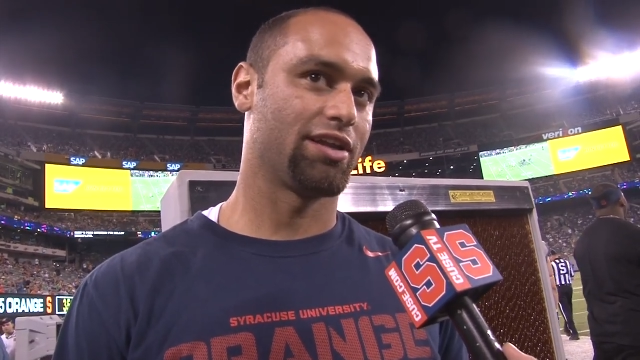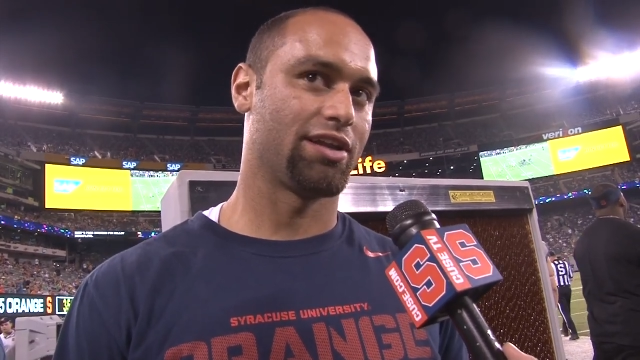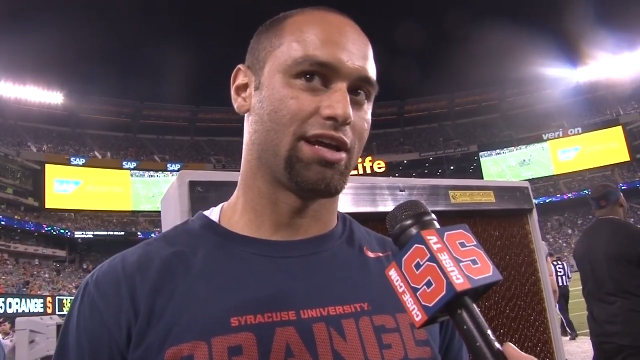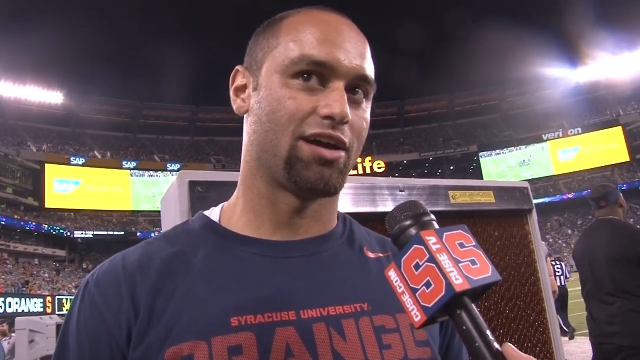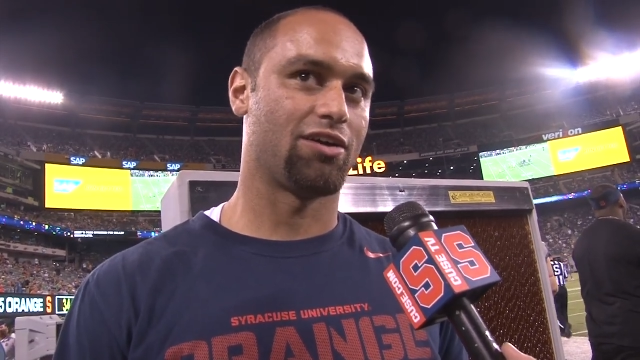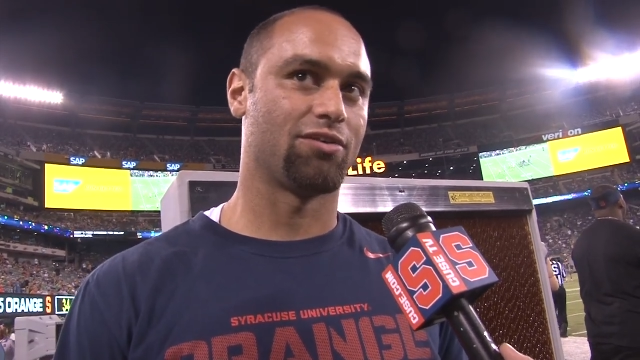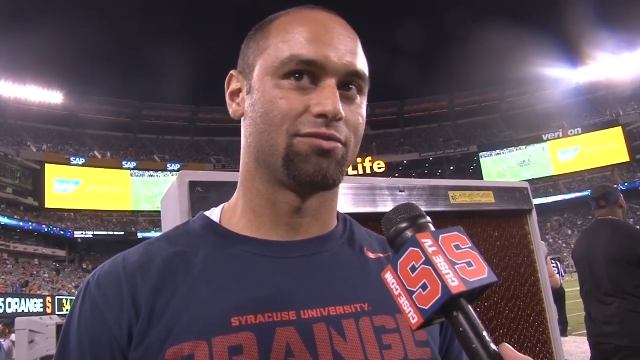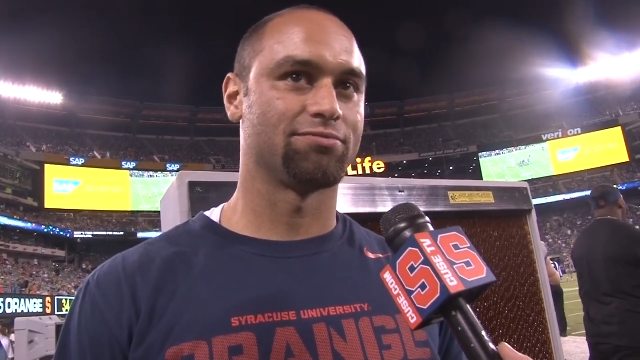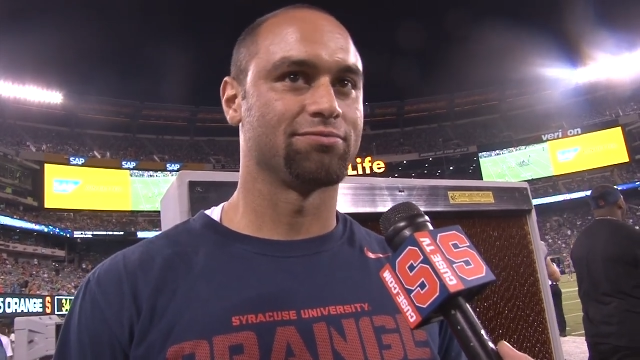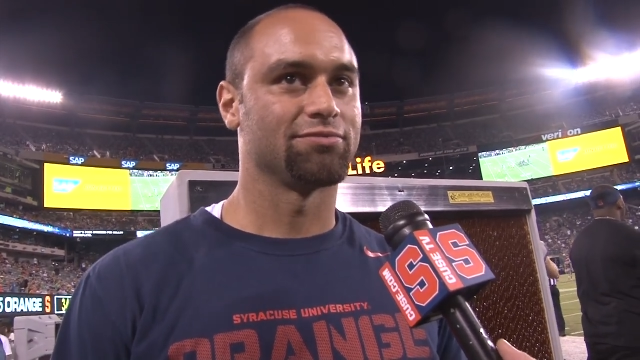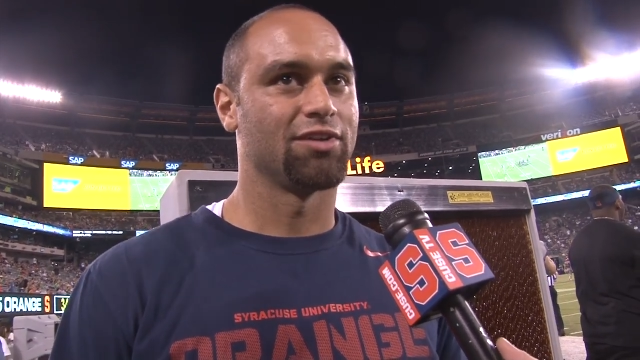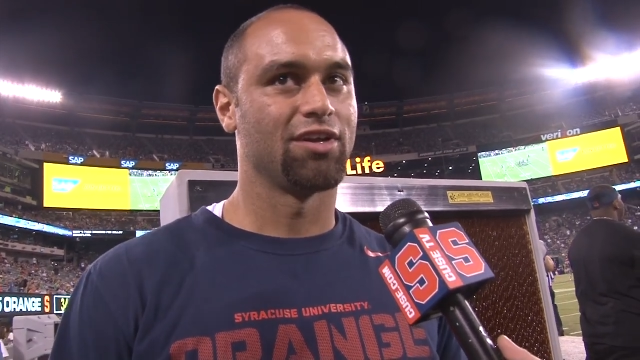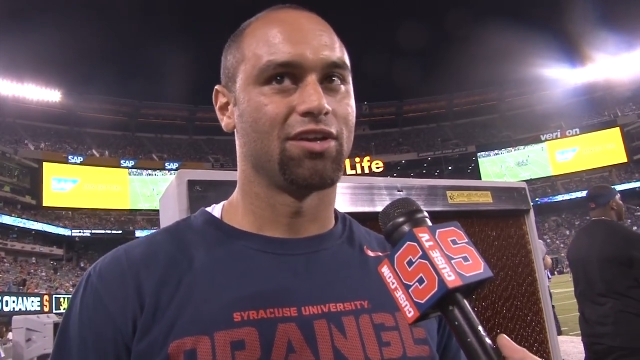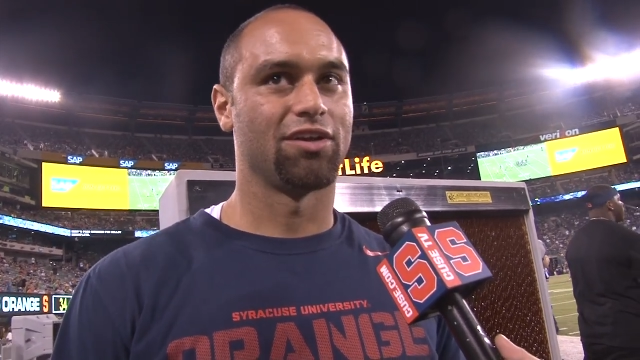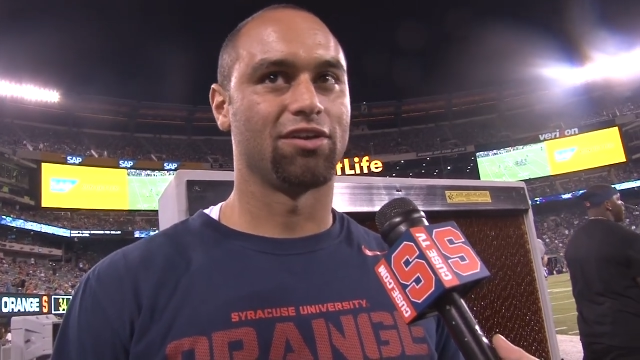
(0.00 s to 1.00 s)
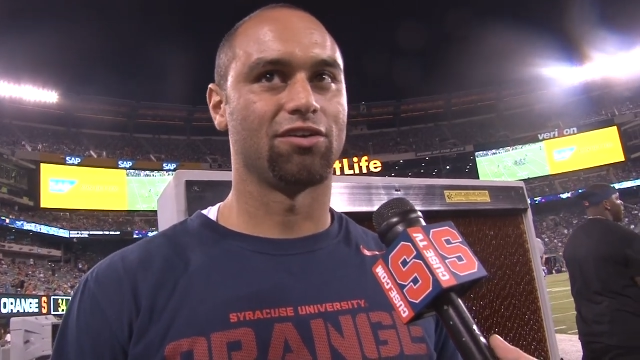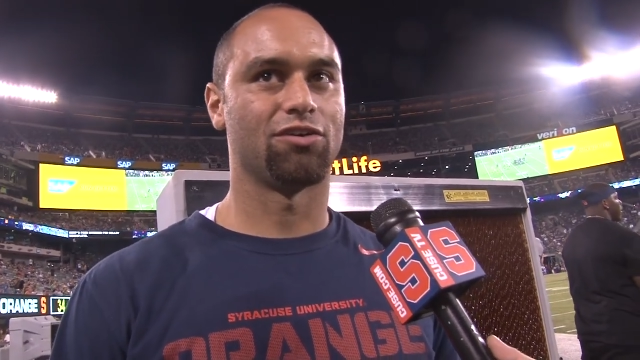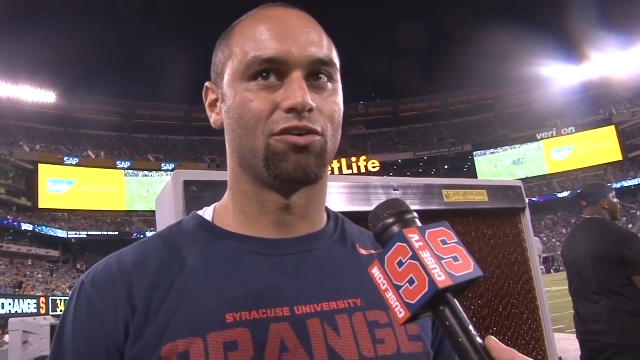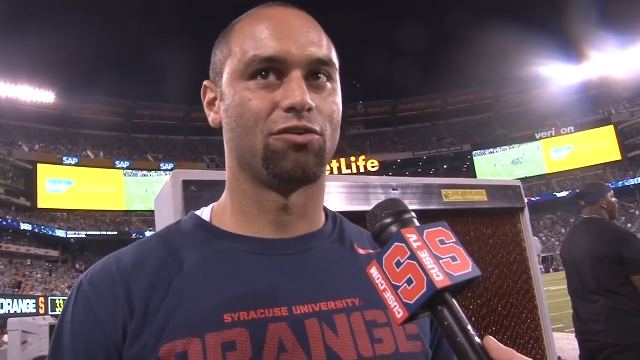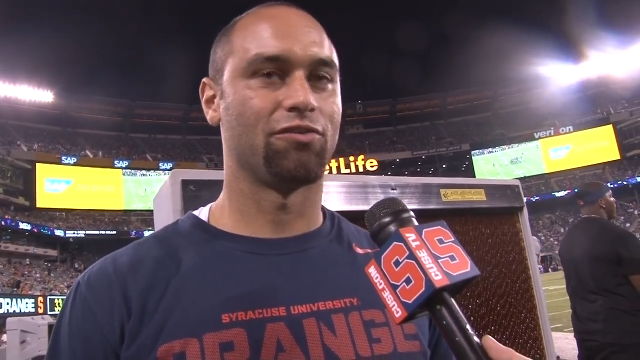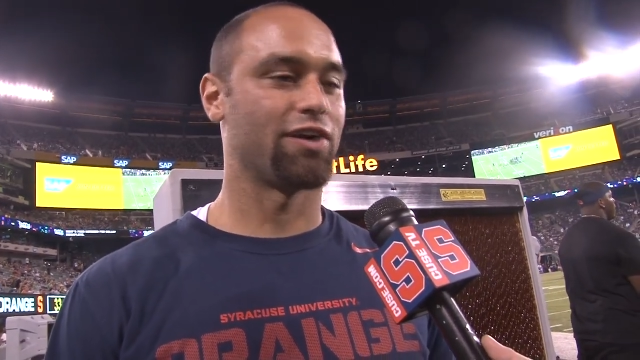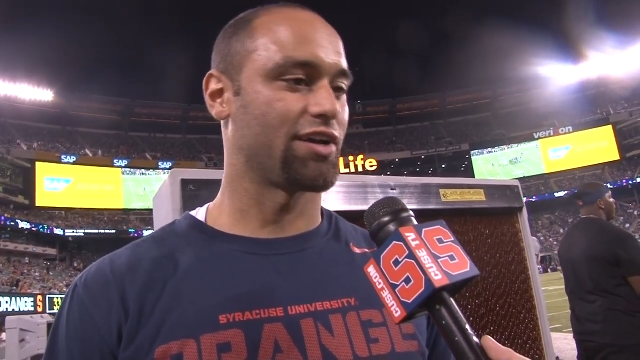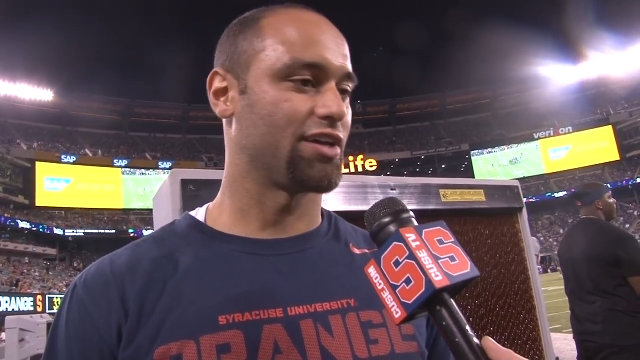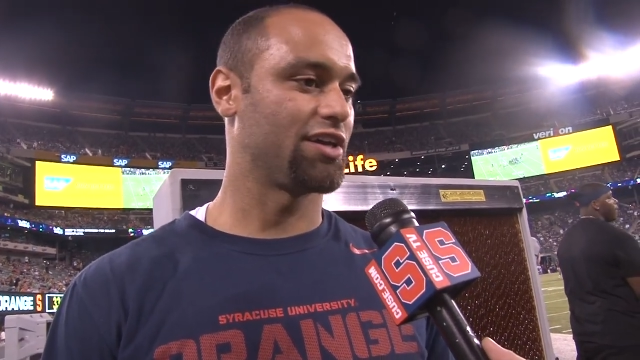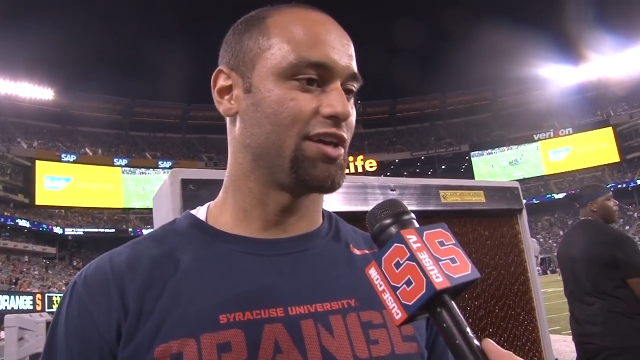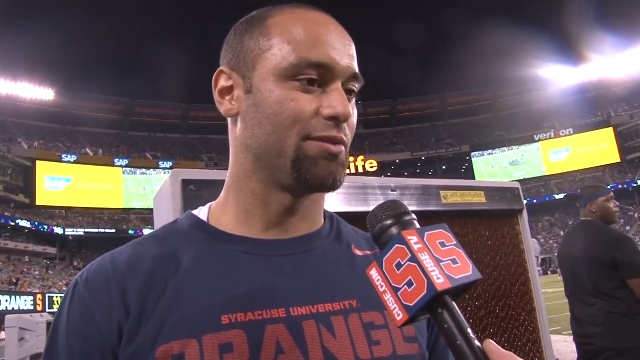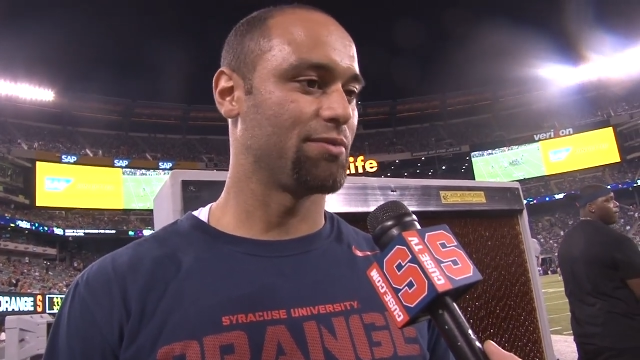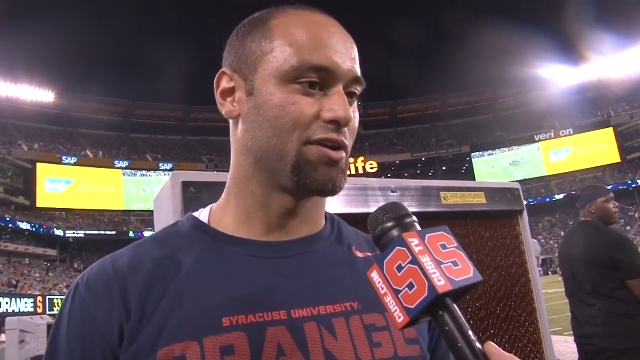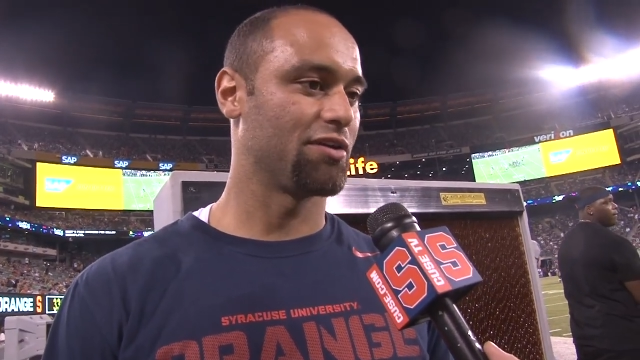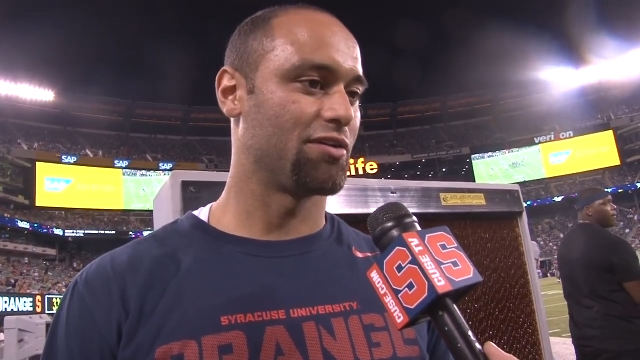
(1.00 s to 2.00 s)
and now, you know, hopefully I can
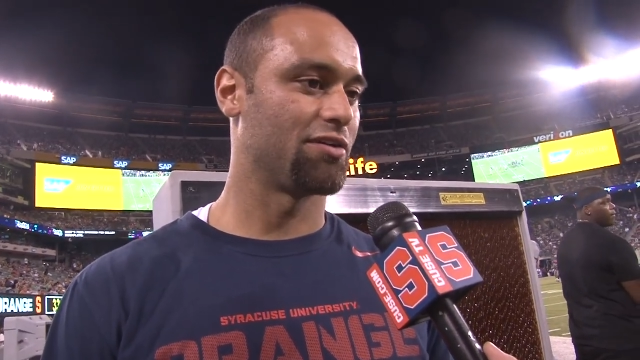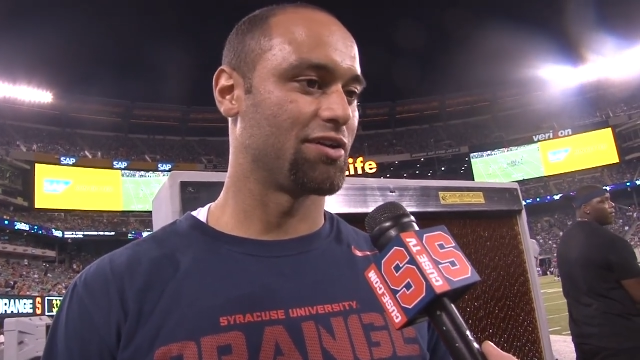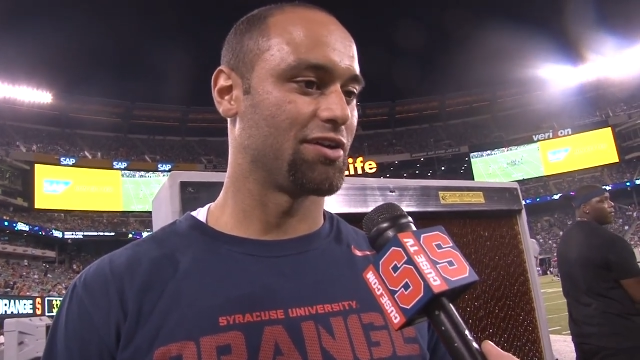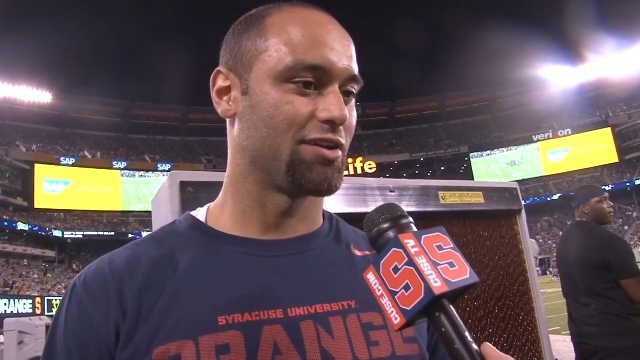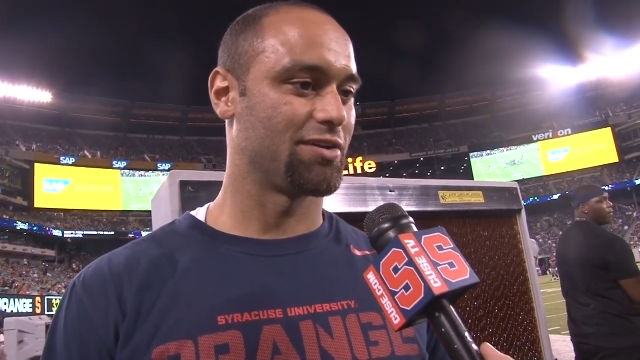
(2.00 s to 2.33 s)
keep it going.